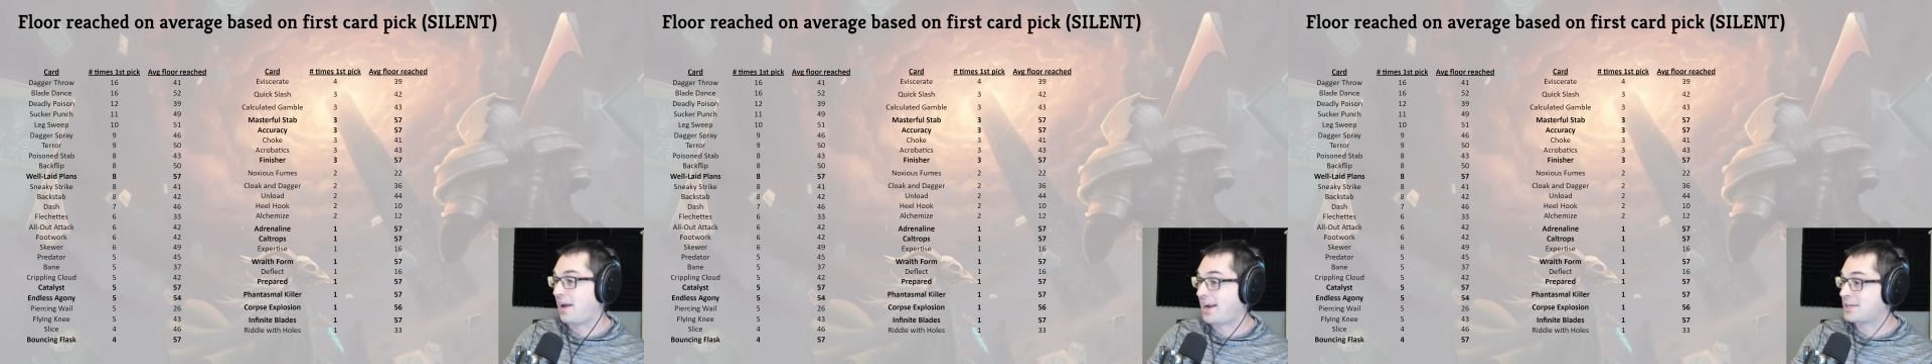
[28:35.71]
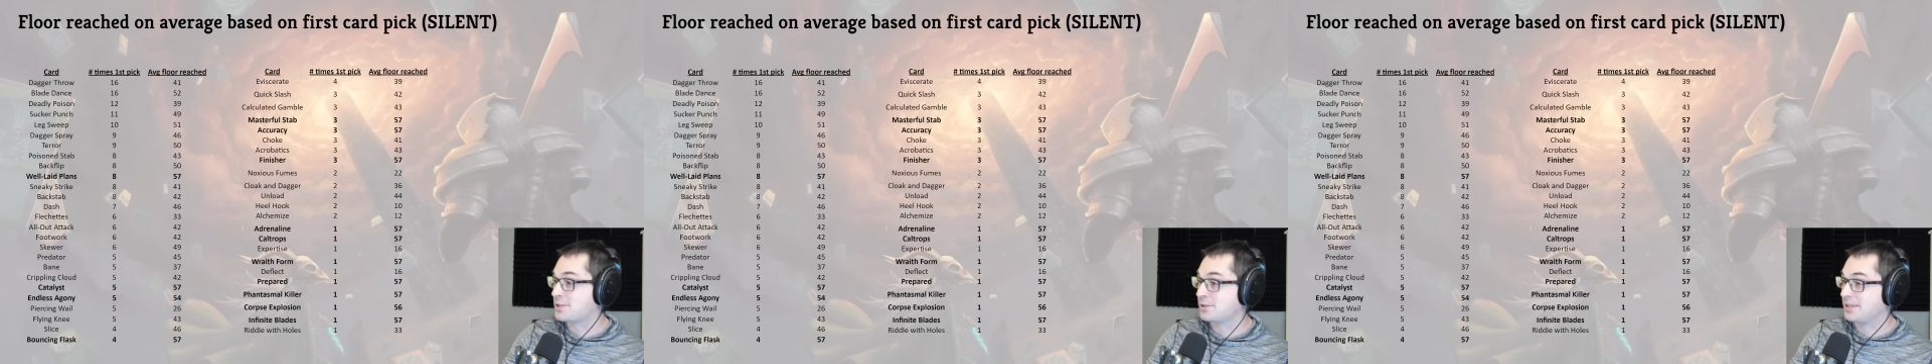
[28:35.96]

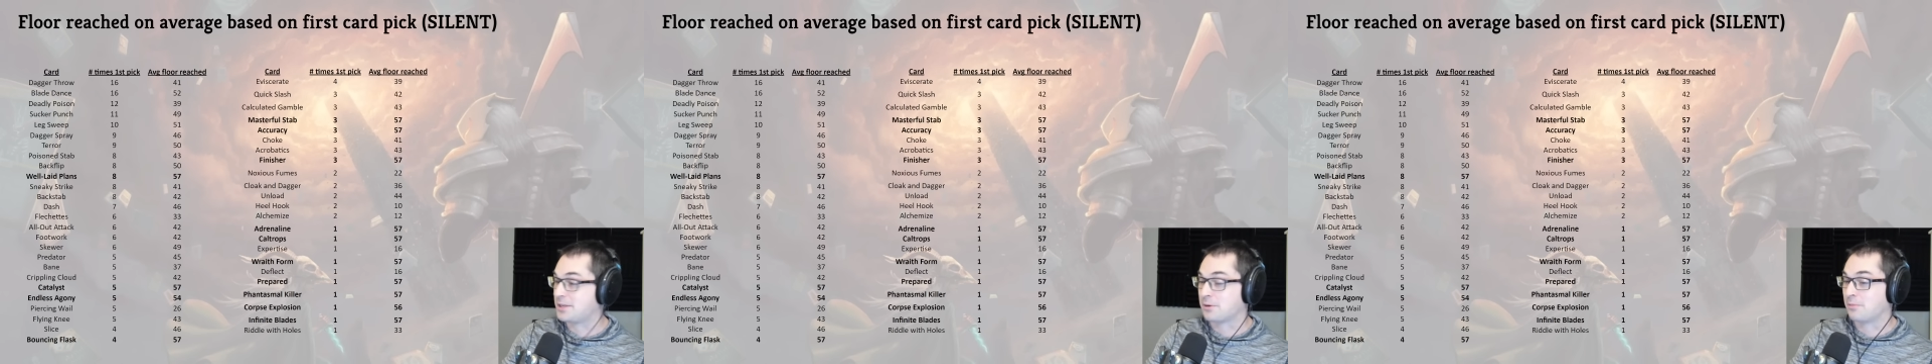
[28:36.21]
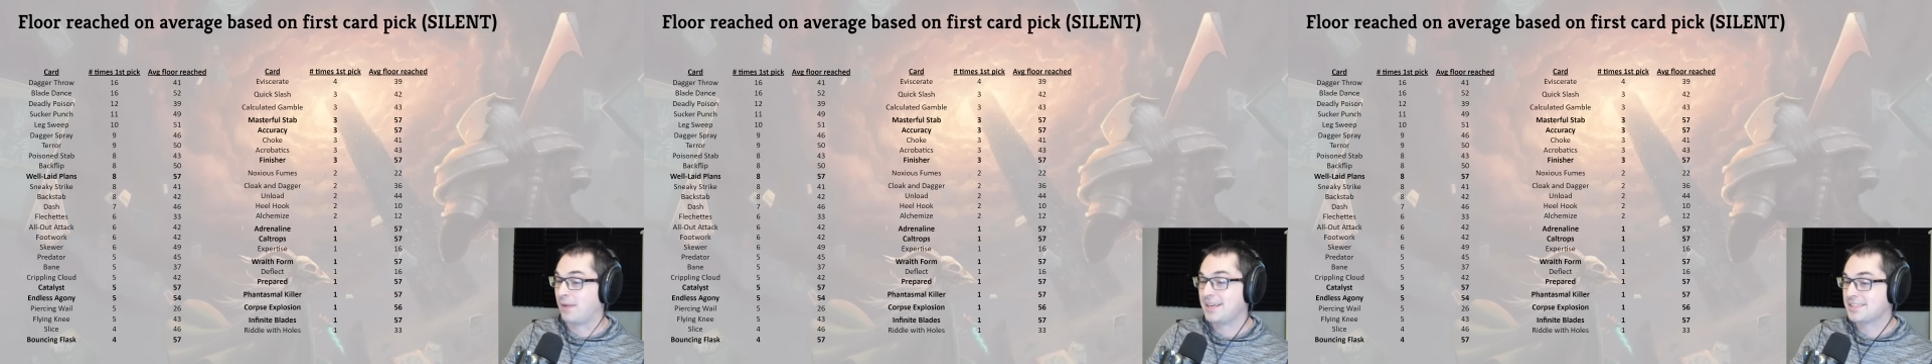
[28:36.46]
actually
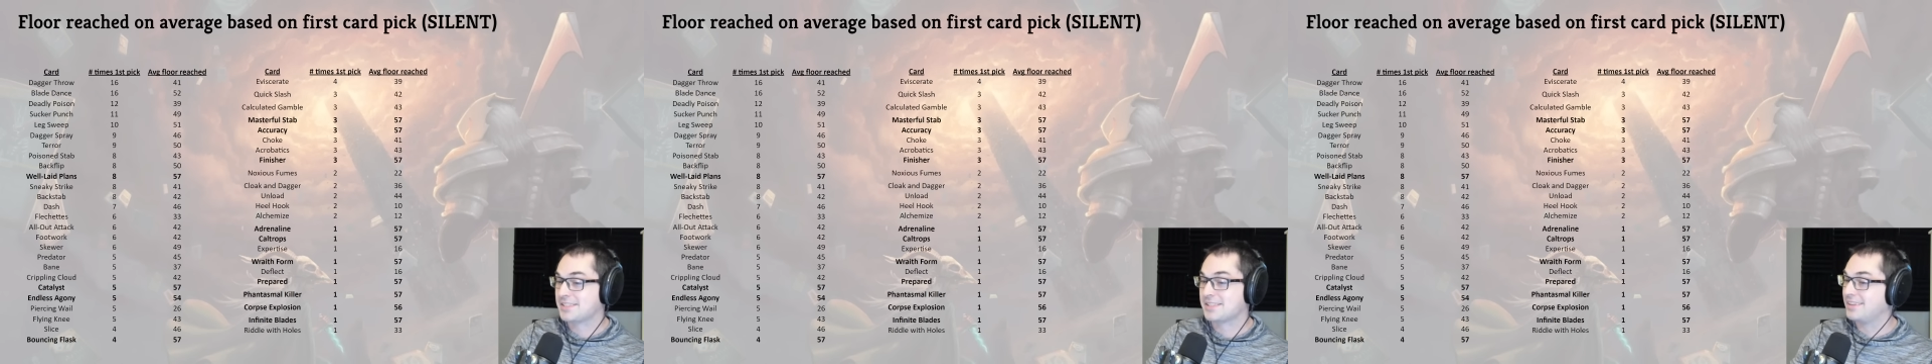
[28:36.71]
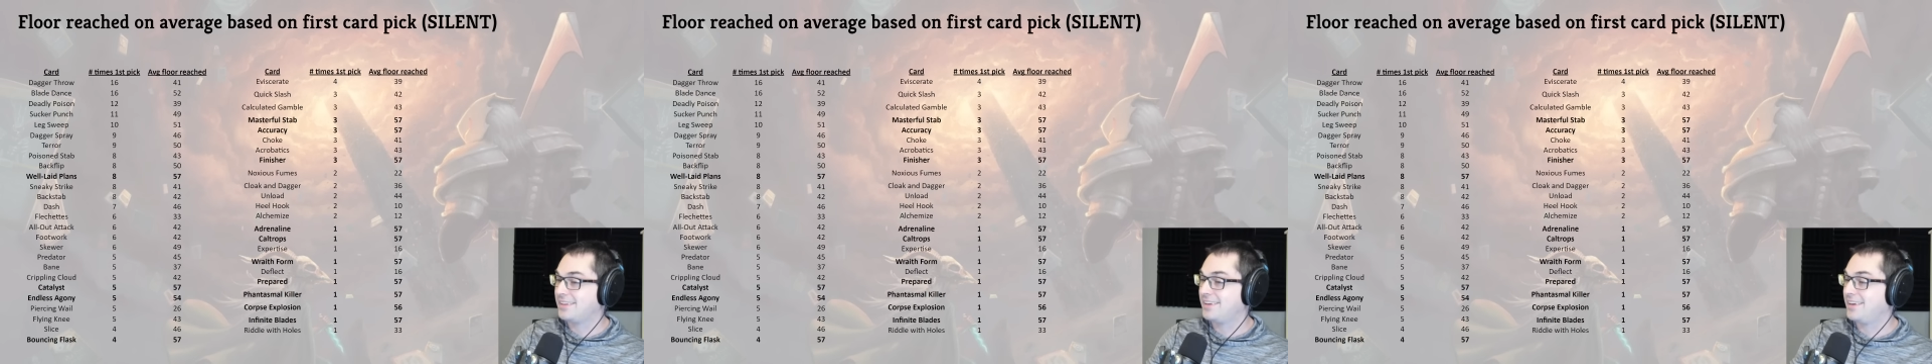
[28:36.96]
correct,
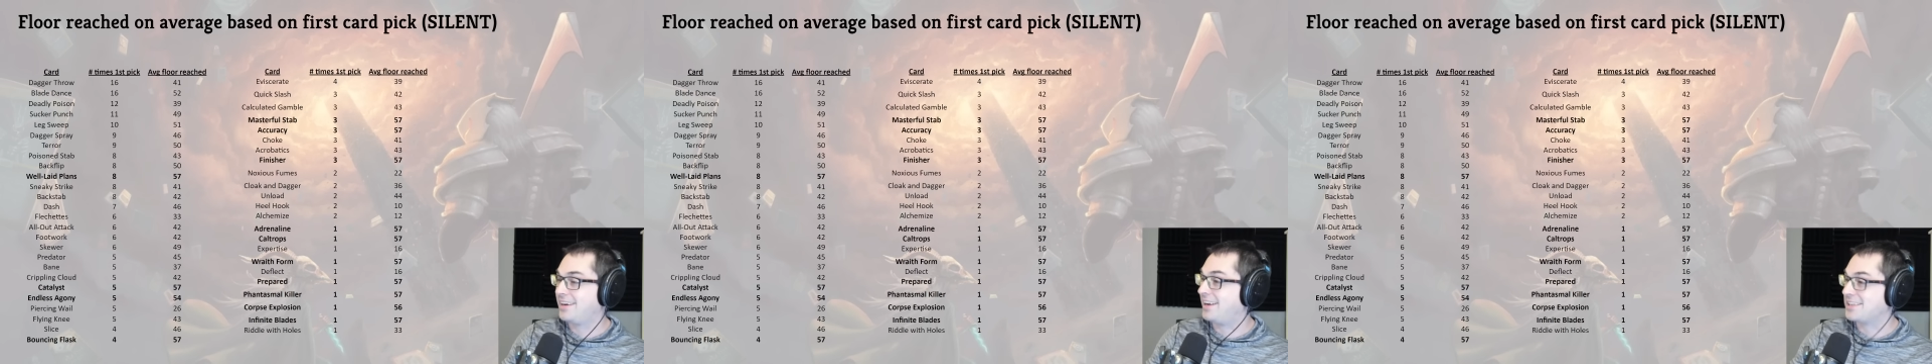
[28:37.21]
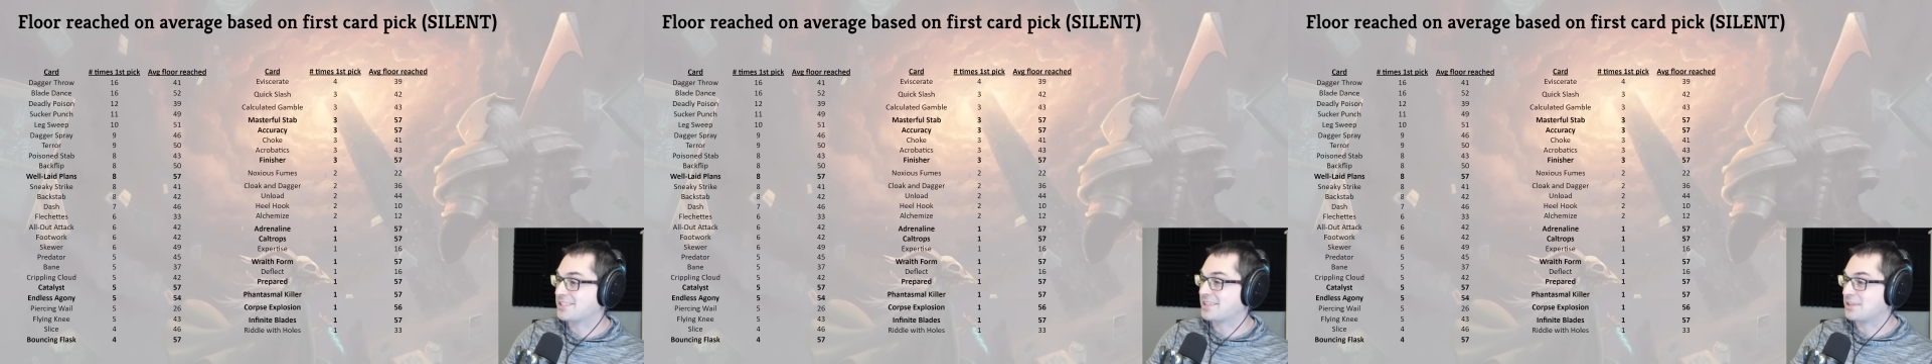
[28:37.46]
and
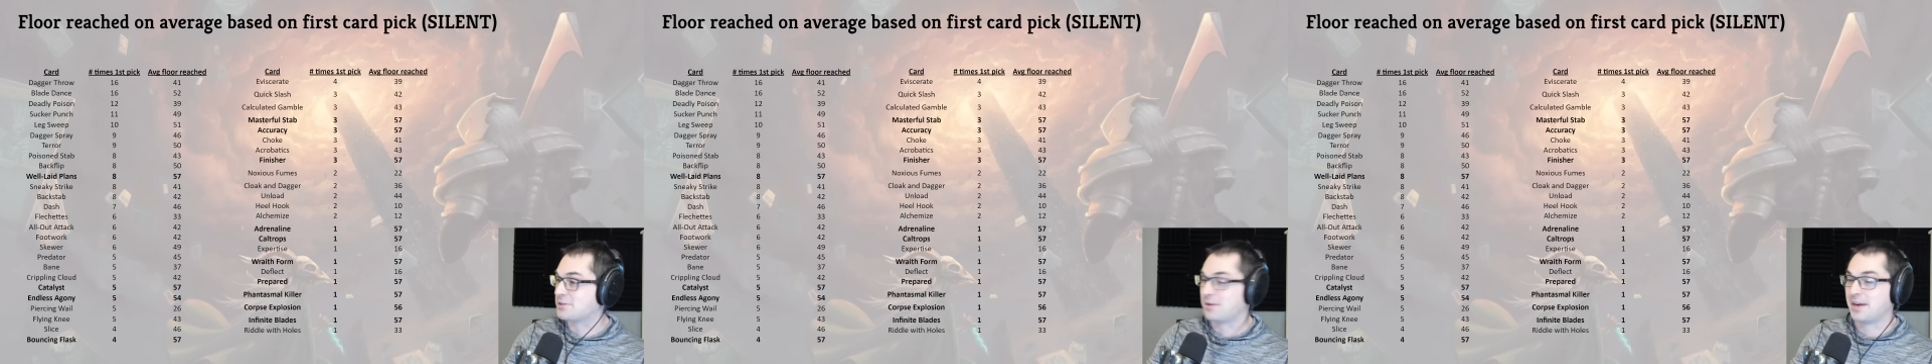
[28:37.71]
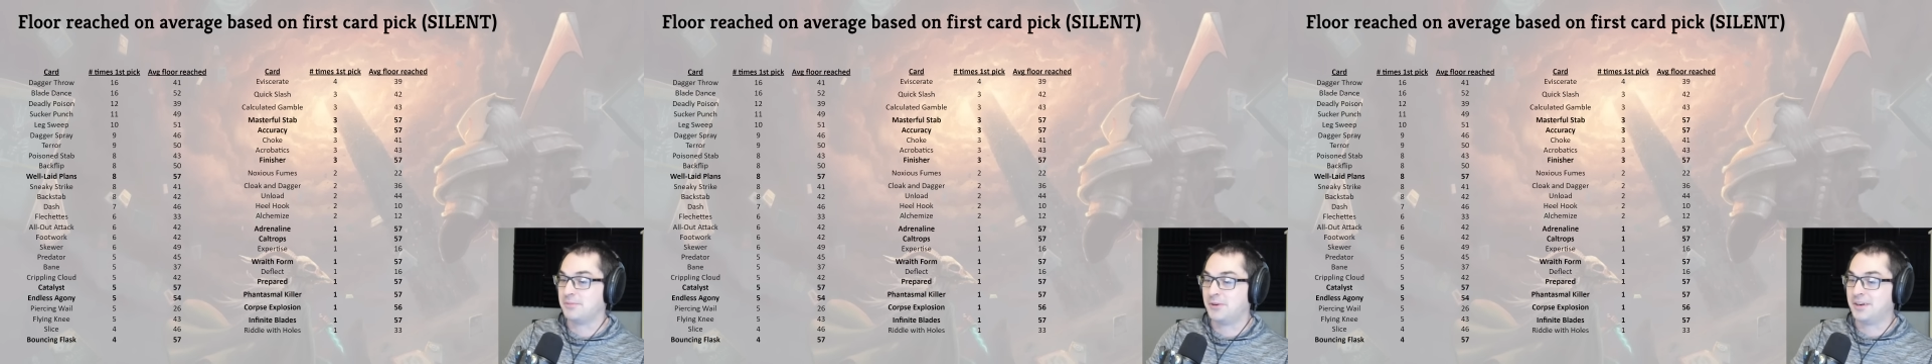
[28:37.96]
I just got to
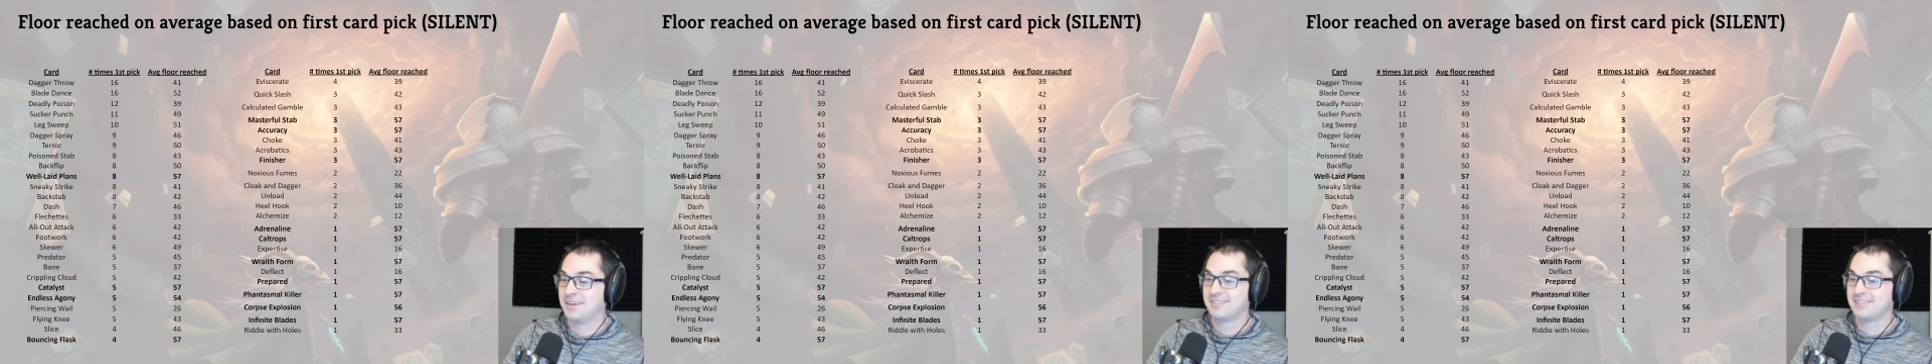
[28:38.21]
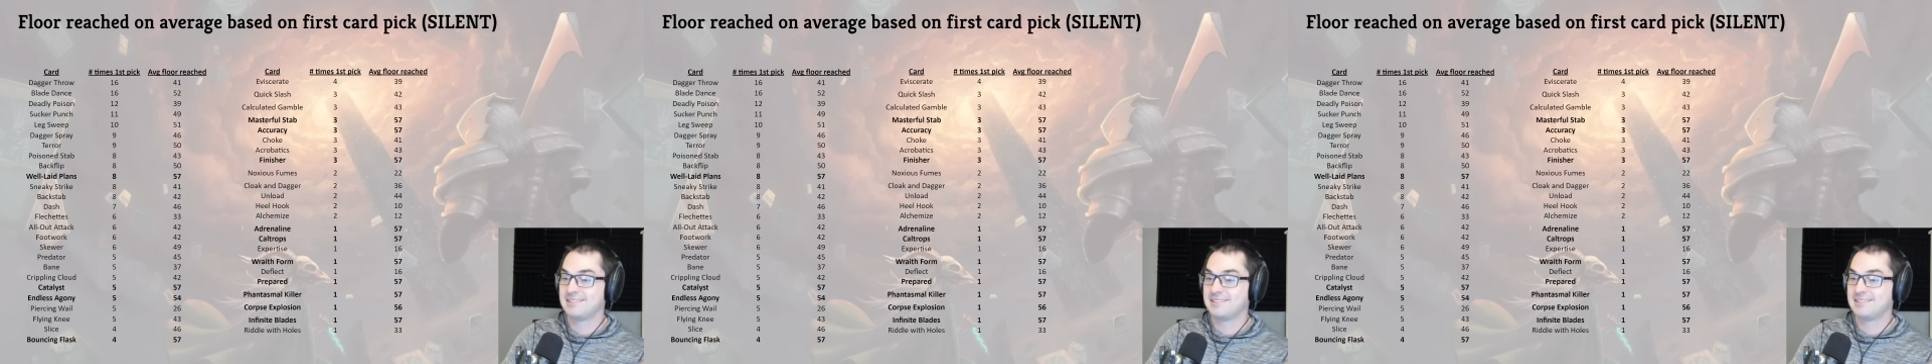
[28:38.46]
try it more.